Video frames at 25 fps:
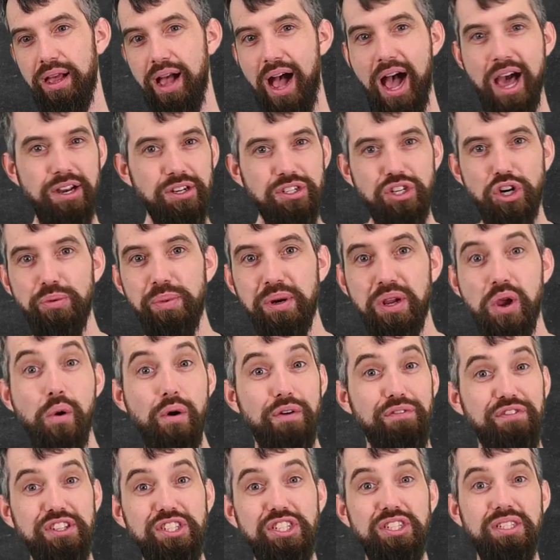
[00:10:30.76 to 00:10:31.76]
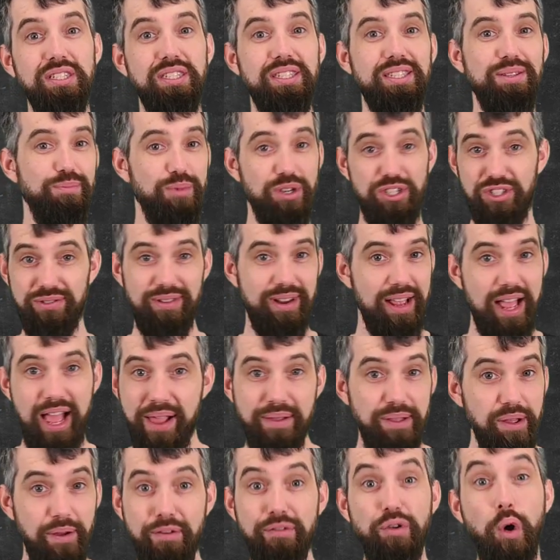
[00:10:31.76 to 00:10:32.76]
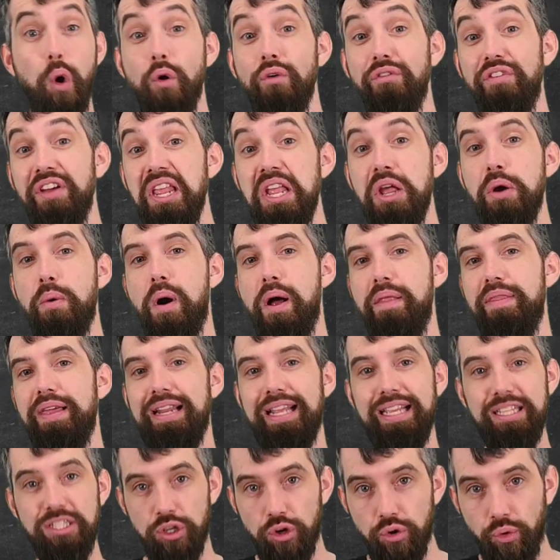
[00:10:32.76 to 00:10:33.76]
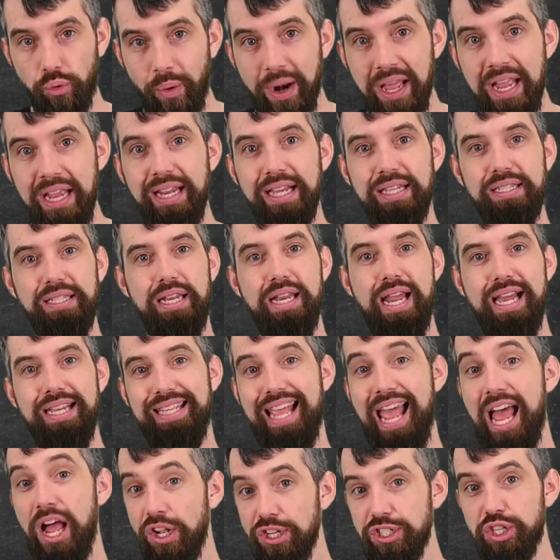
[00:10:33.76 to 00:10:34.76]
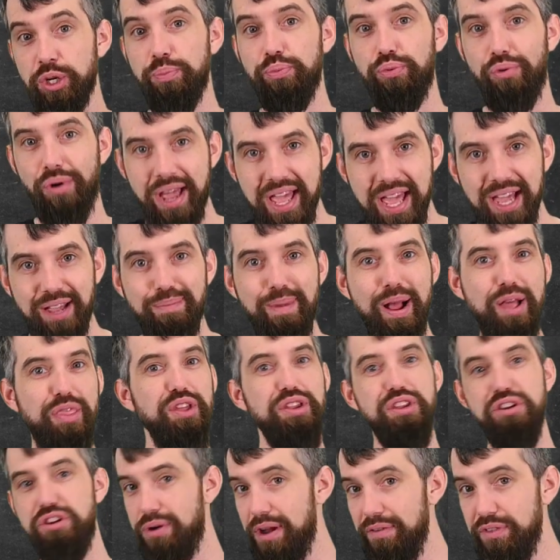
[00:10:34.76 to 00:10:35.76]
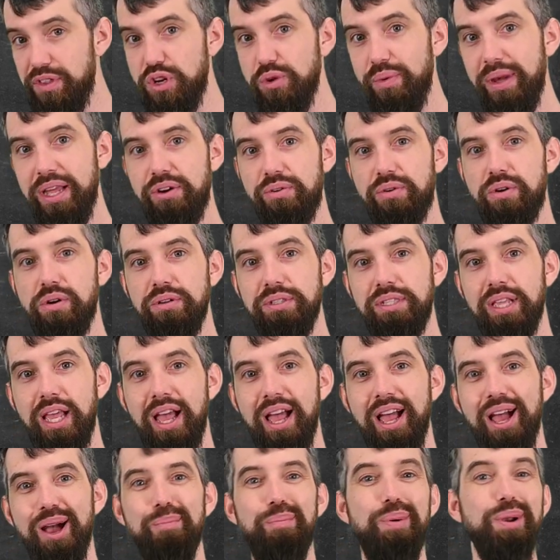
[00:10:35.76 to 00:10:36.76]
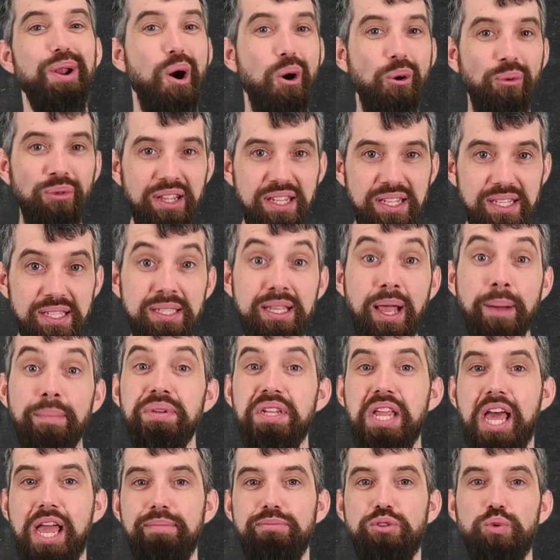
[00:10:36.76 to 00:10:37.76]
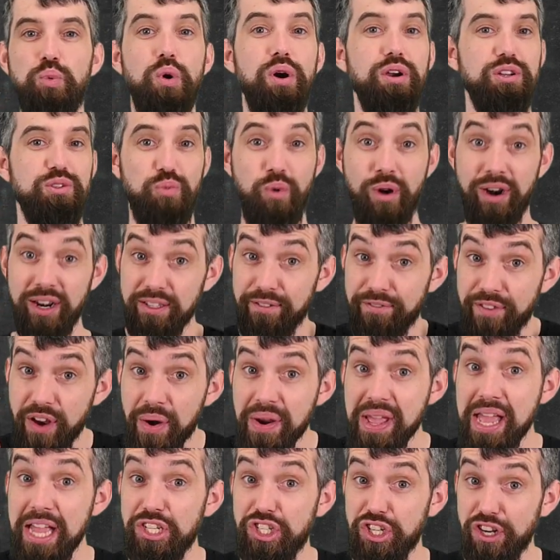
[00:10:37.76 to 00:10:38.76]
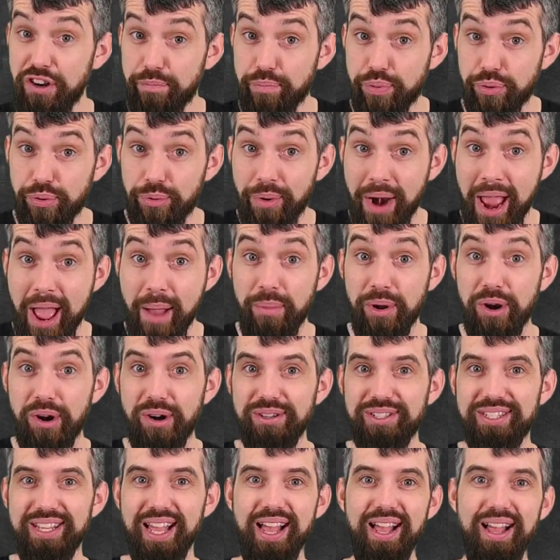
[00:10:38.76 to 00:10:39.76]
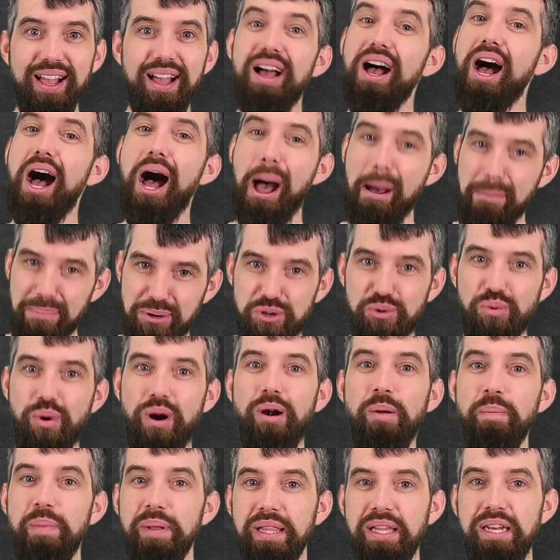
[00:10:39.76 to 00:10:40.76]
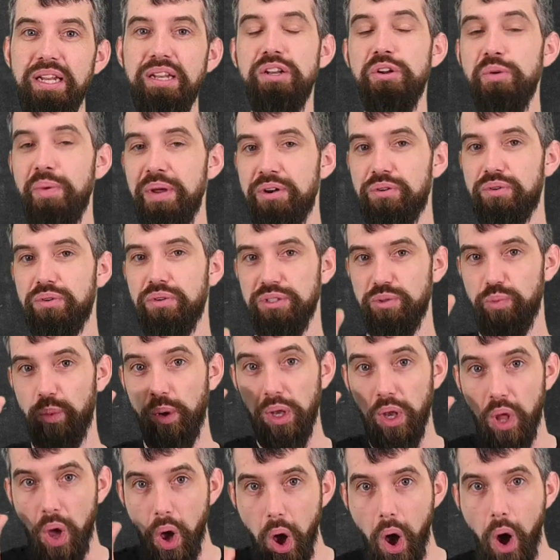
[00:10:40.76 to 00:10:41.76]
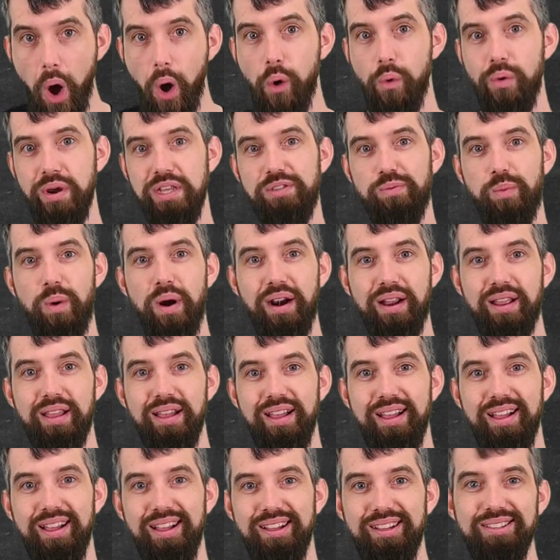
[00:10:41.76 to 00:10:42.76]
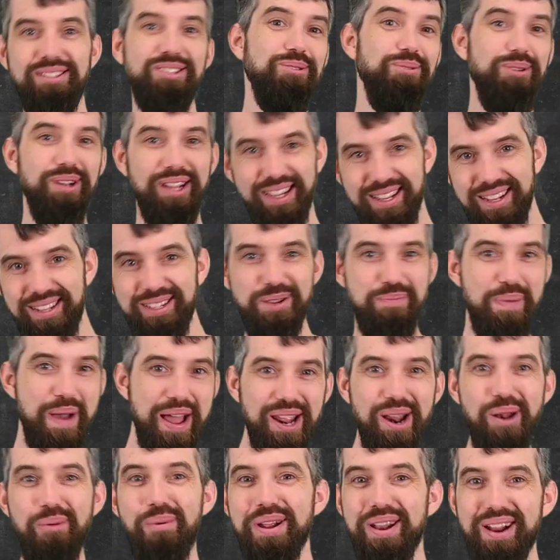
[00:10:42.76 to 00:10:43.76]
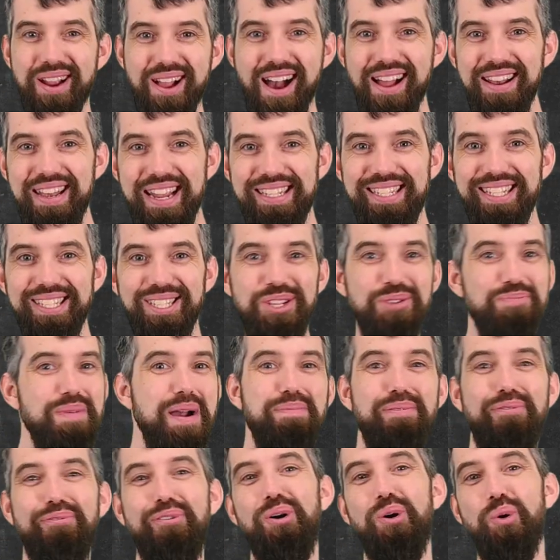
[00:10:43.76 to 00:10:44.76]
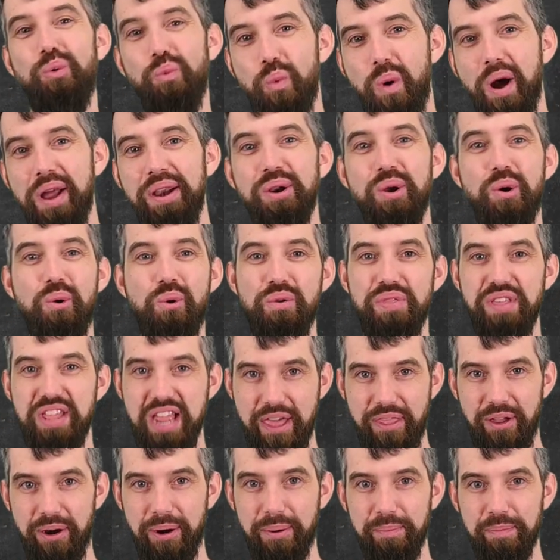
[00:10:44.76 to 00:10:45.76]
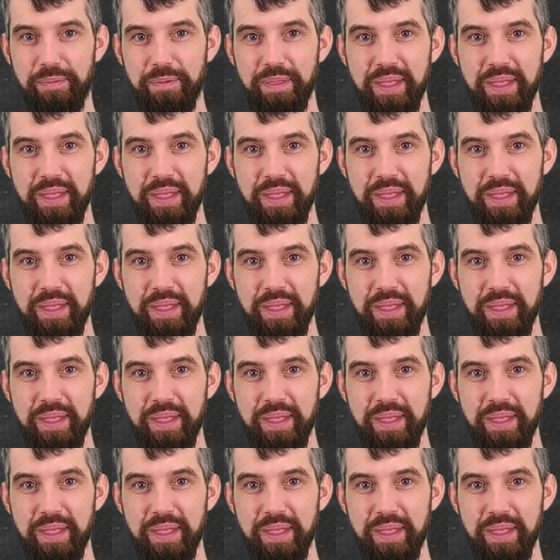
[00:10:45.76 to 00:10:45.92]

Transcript: Undetermined coefficients, which I have a whole video on, that is great. It's a nice algebraic method. You don't have to do integrals, but only sometimes works, whereas variation of parameters, up to our ability to do integrals, will always work. So depending on what your context is, you might prefer one or the other.